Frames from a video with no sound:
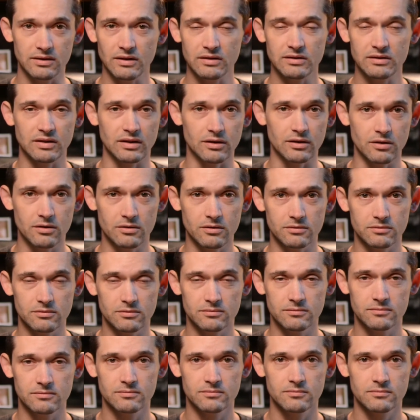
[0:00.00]
a sinner.
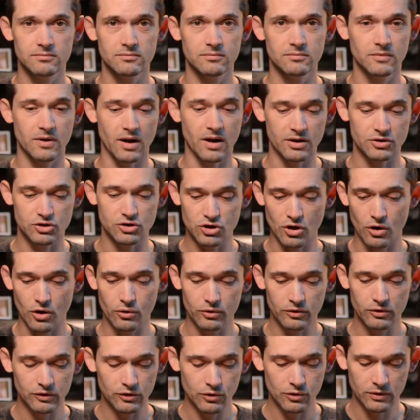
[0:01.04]
God
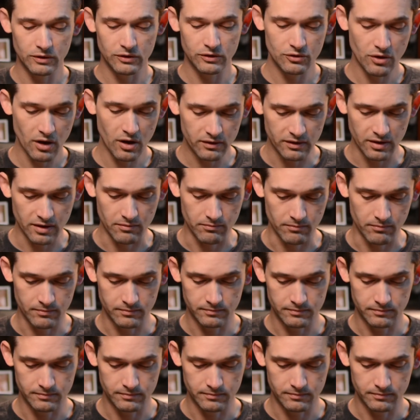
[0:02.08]
chose to instruct him.